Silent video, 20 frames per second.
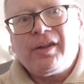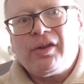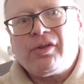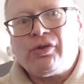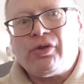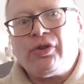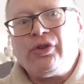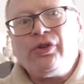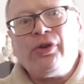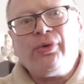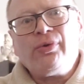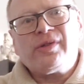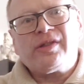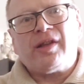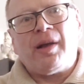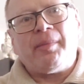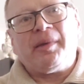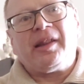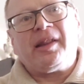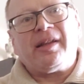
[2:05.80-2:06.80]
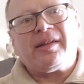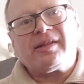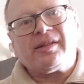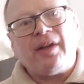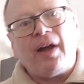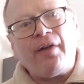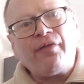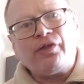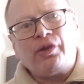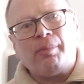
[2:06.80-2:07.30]
to use some of this
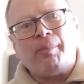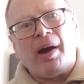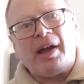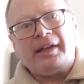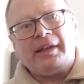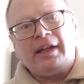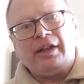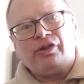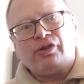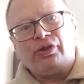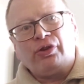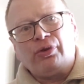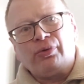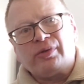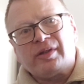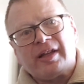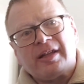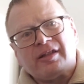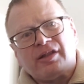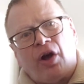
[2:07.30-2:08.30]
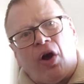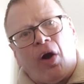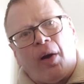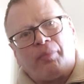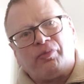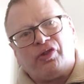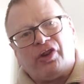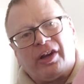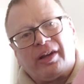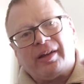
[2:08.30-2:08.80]
stuff, you might need to use this
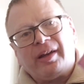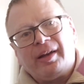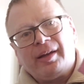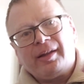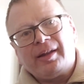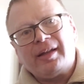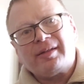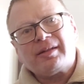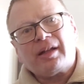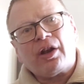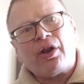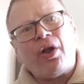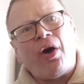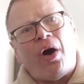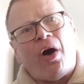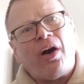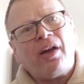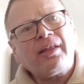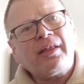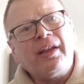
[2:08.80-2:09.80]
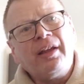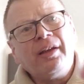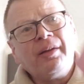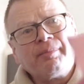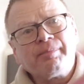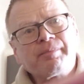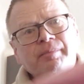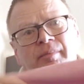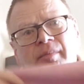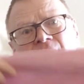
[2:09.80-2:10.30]
object, this cloth
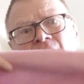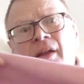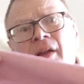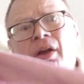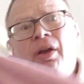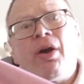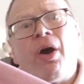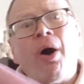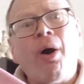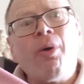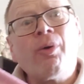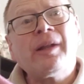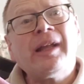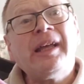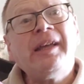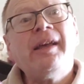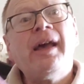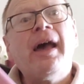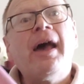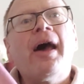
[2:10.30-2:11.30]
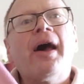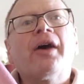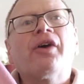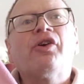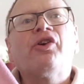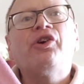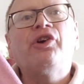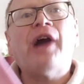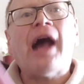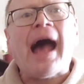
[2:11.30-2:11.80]
called a
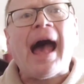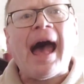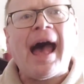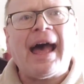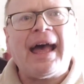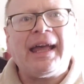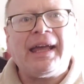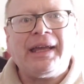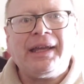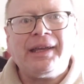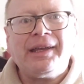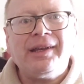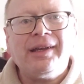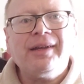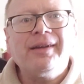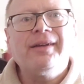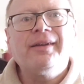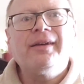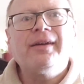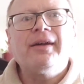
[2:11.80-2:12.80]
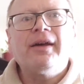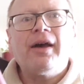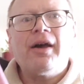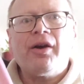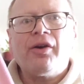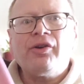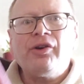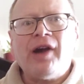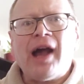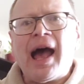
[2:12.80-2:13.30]
rag.
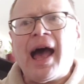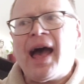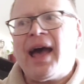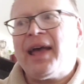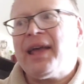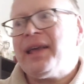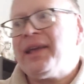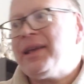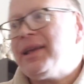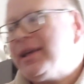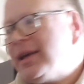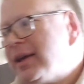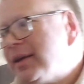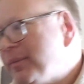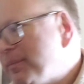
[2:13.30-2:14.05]
Rag.